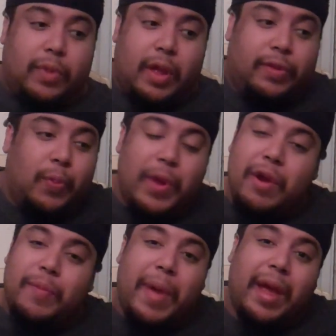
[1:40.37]
It's
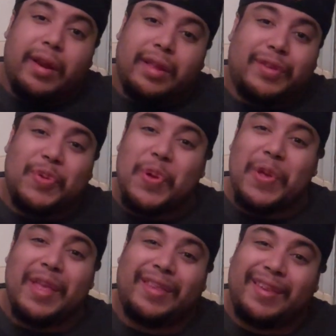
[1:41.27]
weird, man. It's
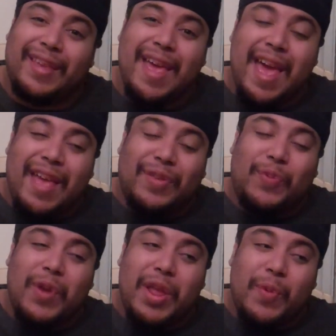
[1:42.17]

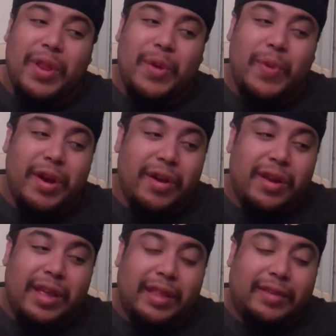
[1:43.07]
really
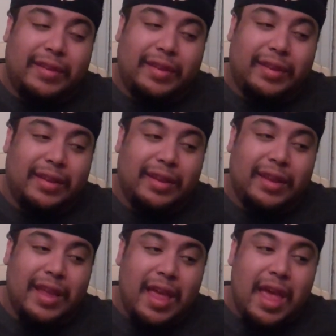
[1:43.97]
weird. It's
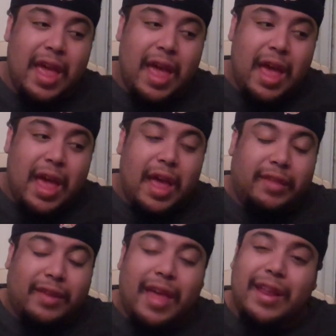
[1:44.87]

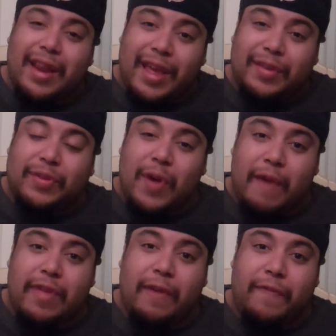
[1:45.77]
kind of nice to
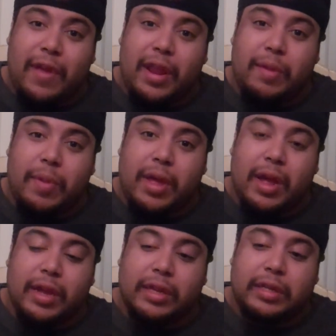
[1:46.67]
have that feeling,
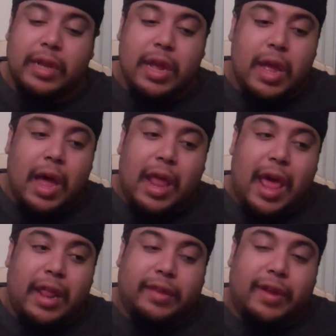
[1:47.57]
because a
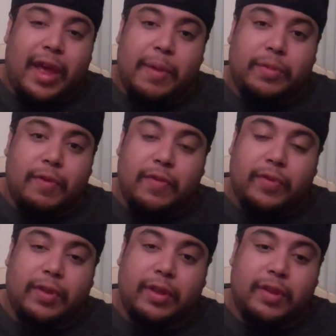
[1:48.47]
lot of times if
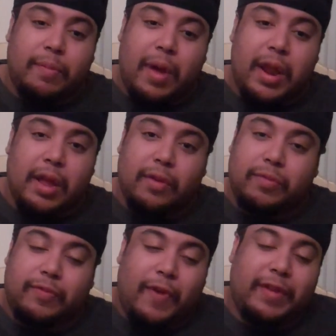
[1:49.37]
you see somebody
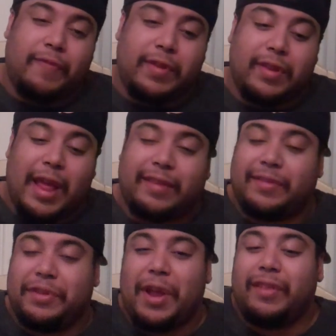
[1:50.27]
facing like
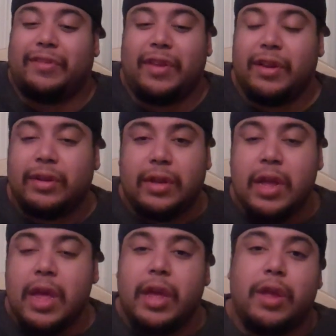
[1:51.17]
John Cena,
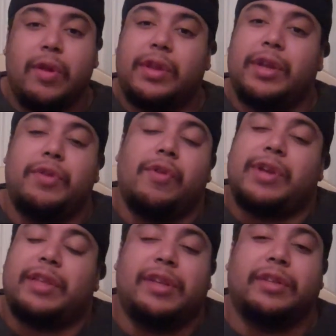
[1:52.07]
you know
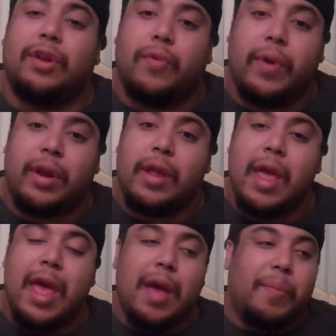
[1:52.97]
John Cena's gonna win.
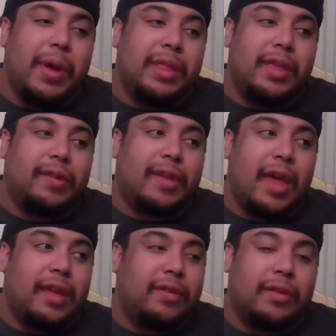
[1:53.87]
But in this
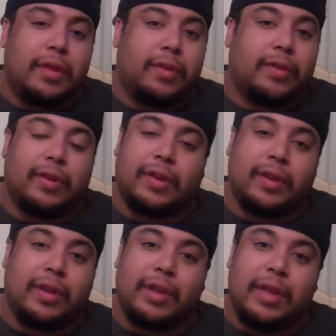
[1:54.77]
case, it's